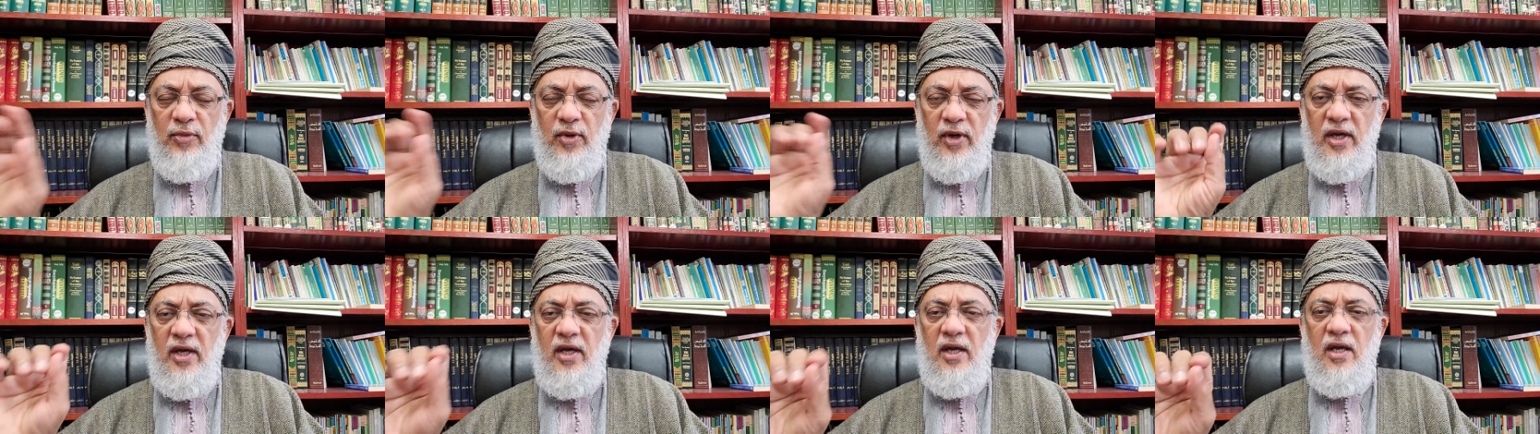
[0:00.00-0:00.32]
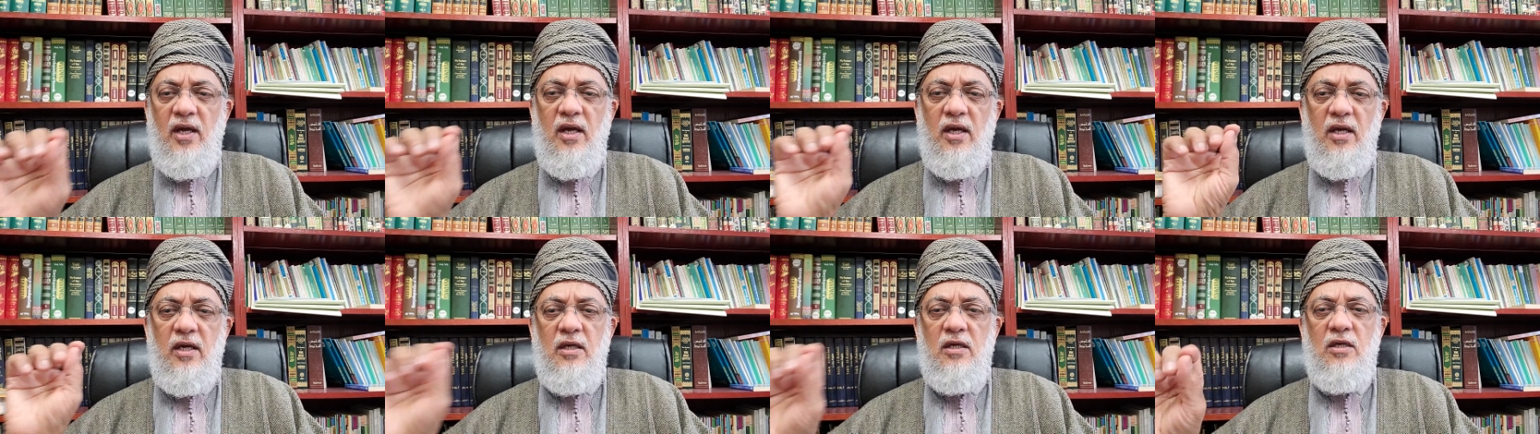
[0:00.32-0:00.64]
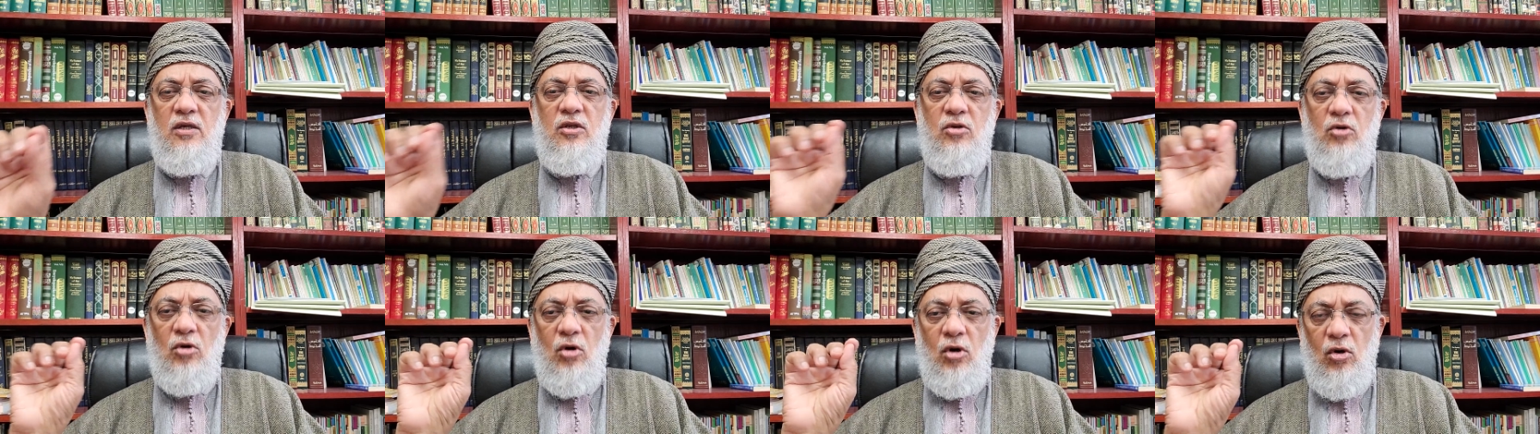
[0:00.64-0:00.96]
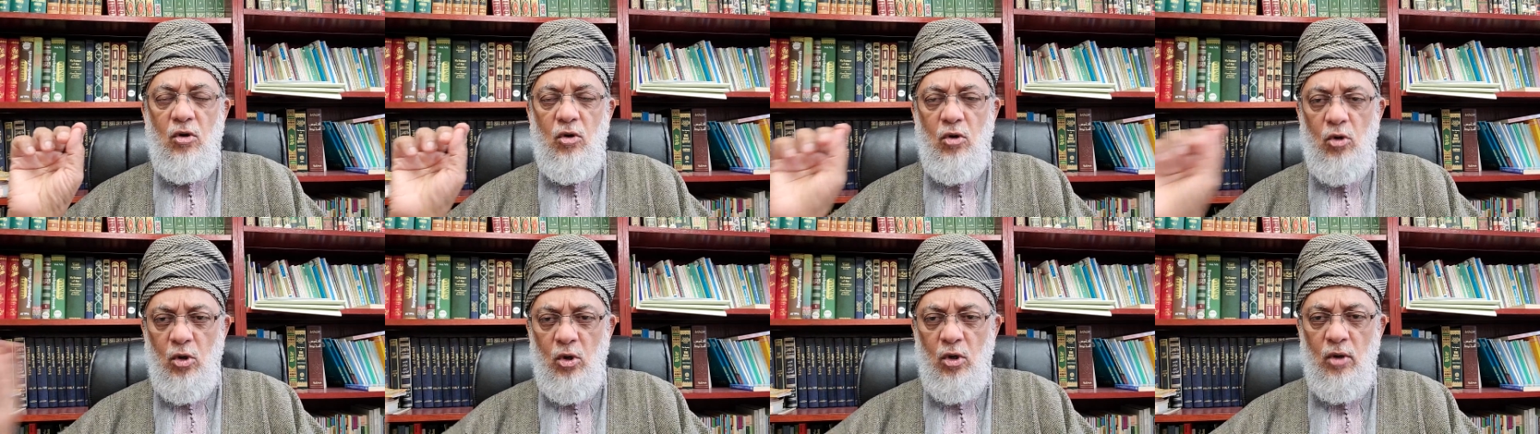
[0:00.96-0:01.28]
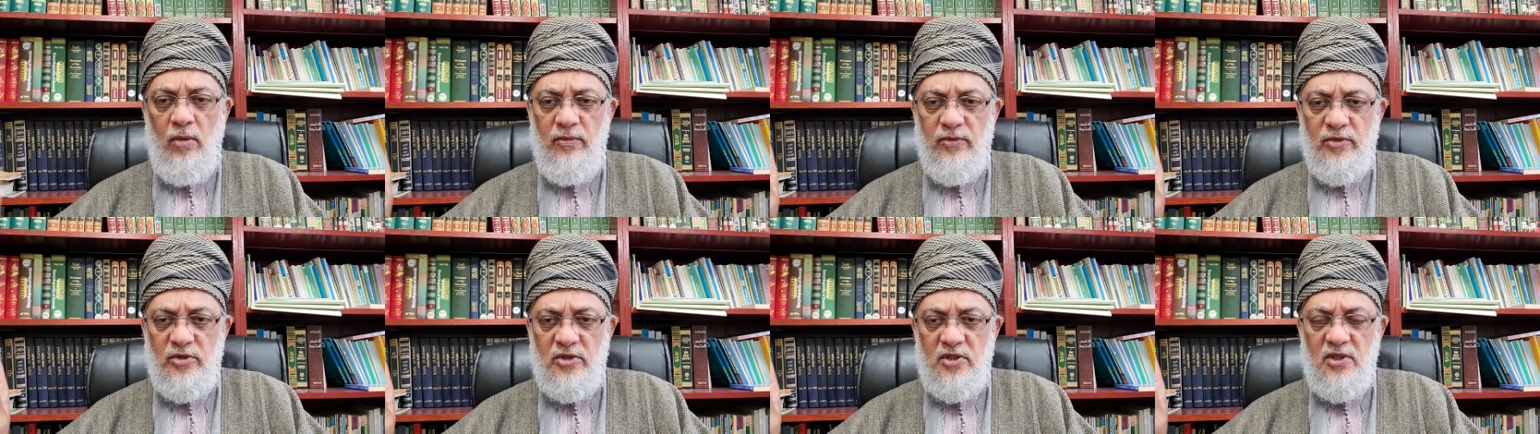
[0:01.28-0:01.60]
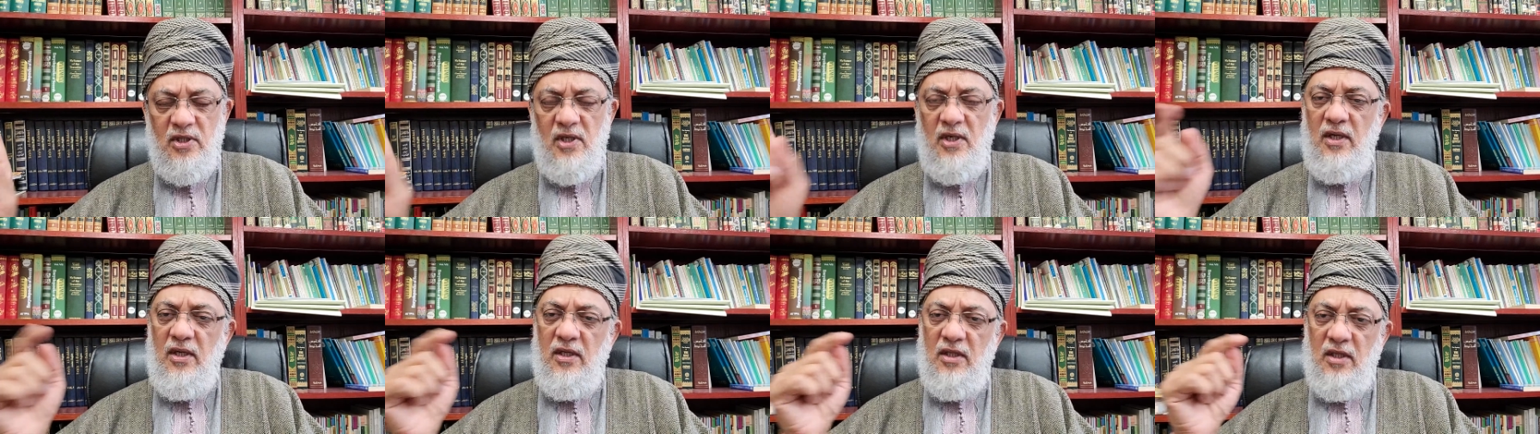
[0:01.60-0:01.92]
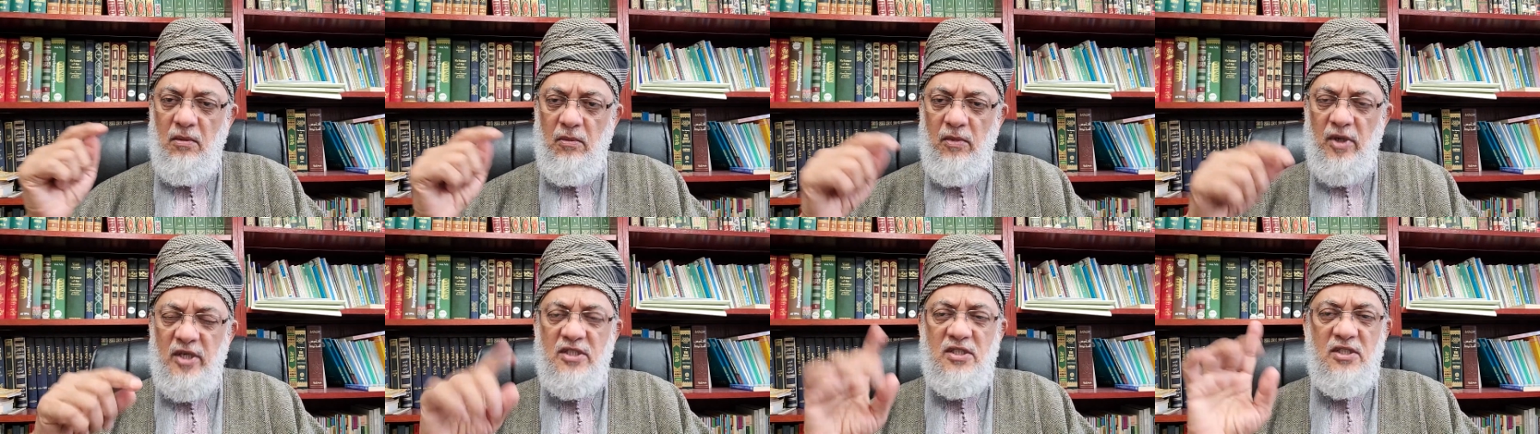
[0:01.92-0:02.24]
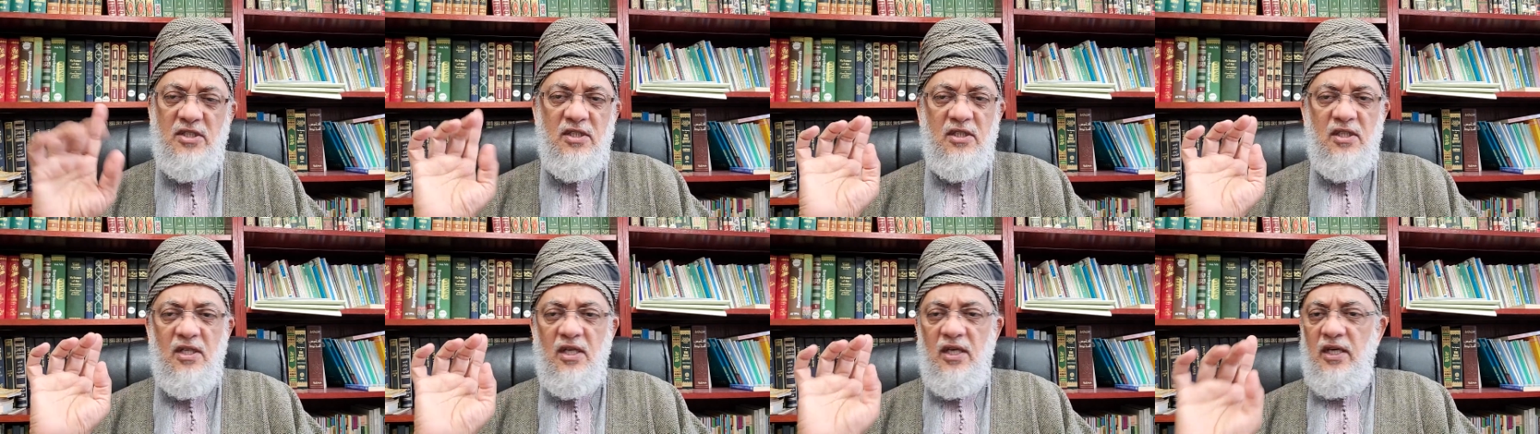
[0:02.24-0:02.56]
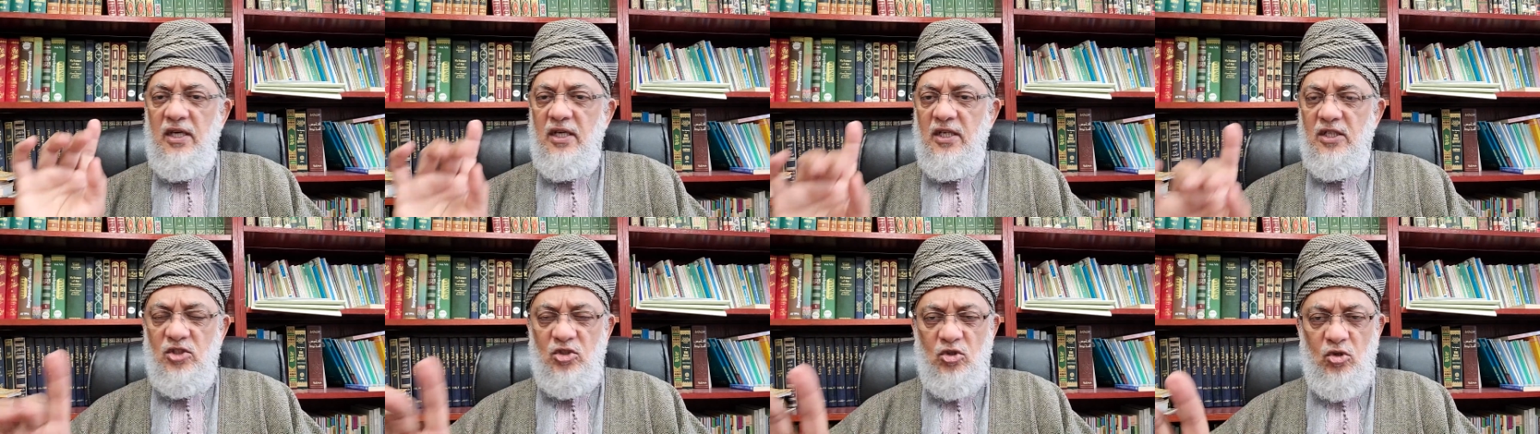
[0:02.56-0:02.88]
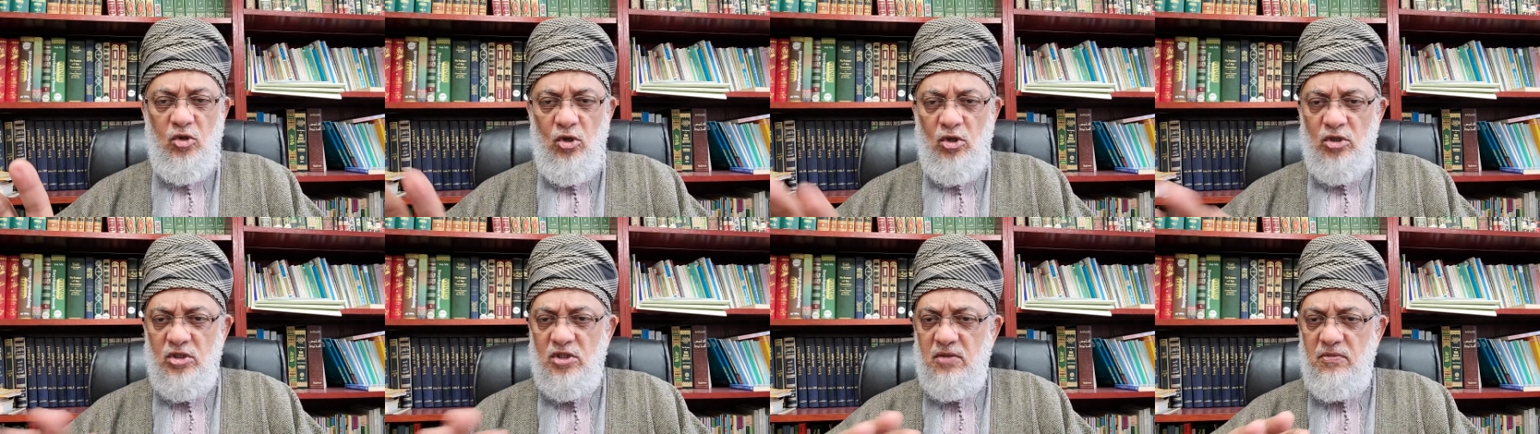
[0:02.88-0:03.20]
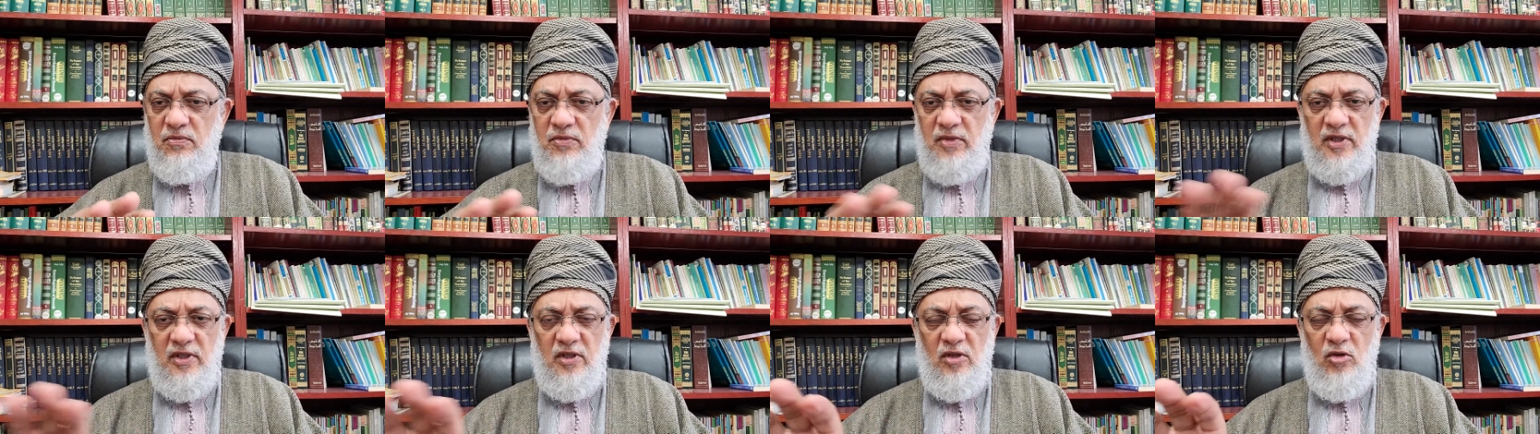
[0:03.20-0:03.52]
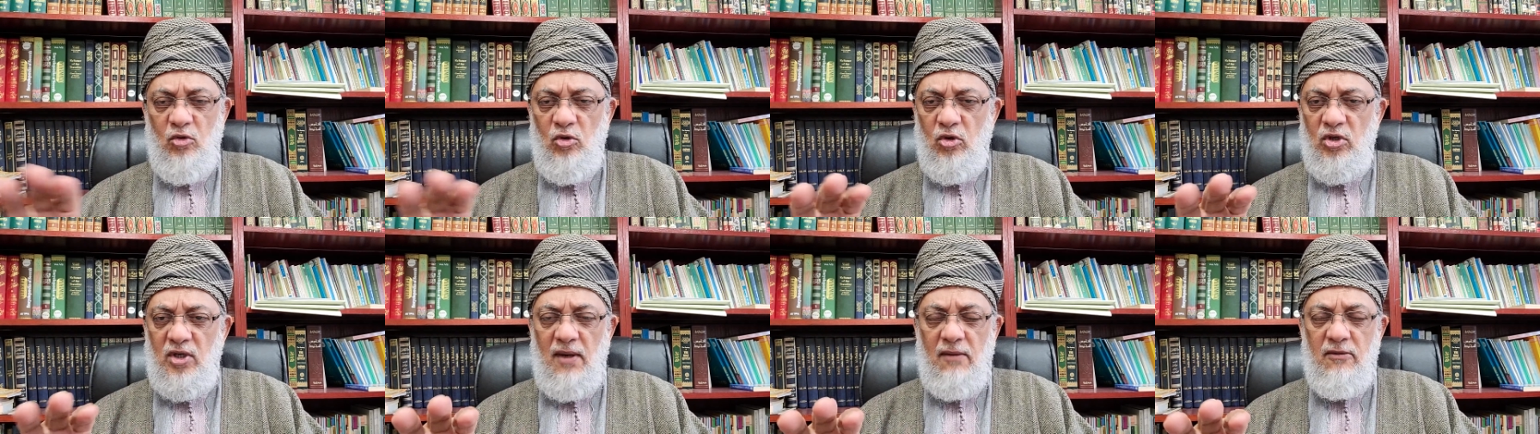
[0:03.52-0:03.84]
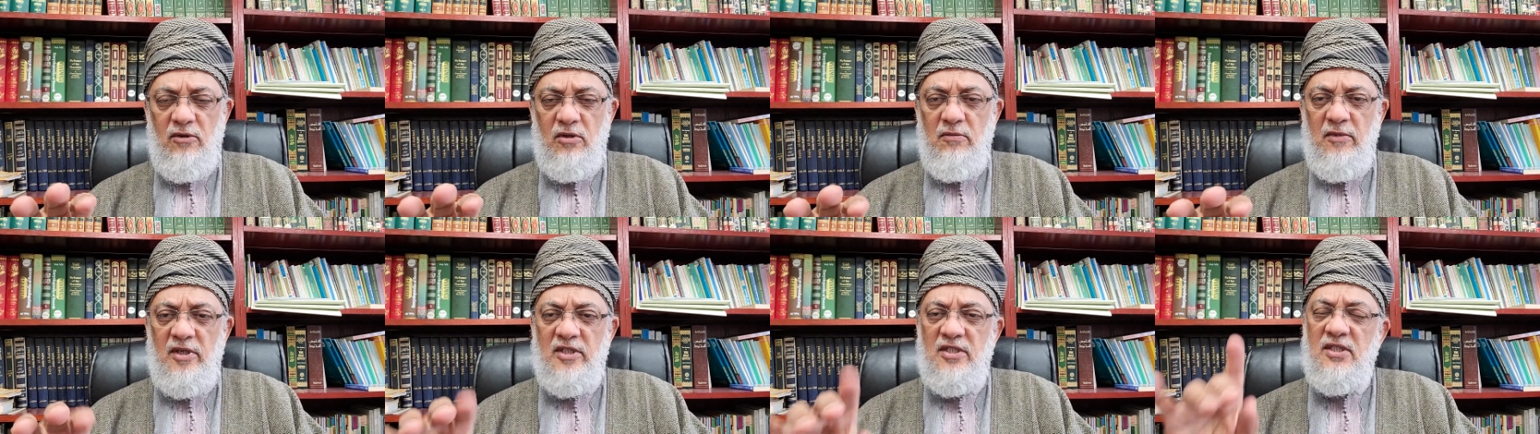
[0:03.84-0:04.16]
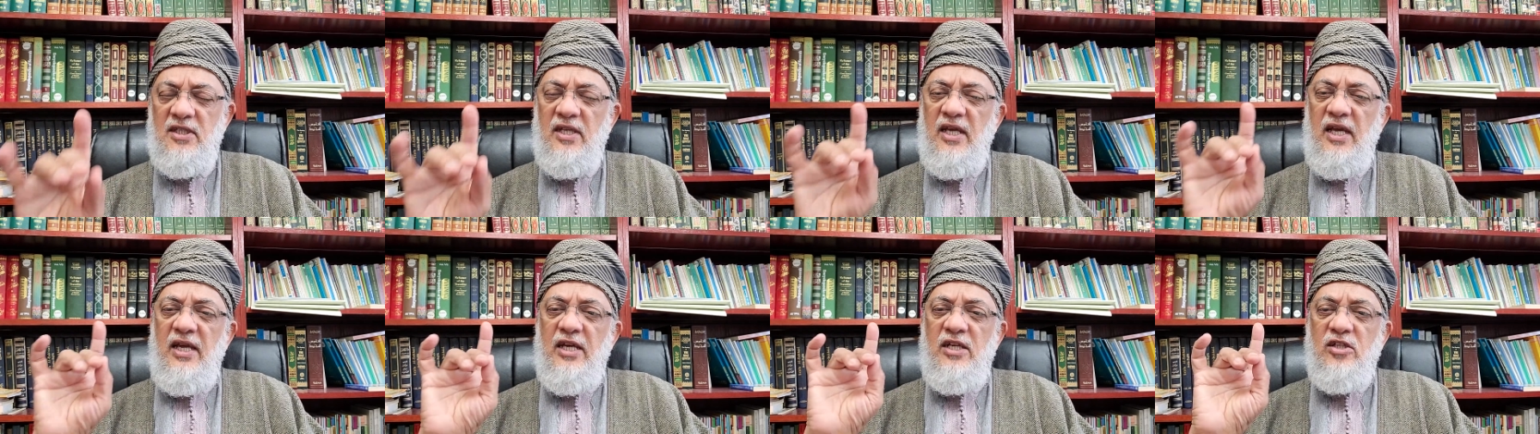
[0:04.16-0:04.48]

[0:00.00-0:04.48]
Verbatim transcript: pray in your homes. The masjid is closed, but don't come to the masjid,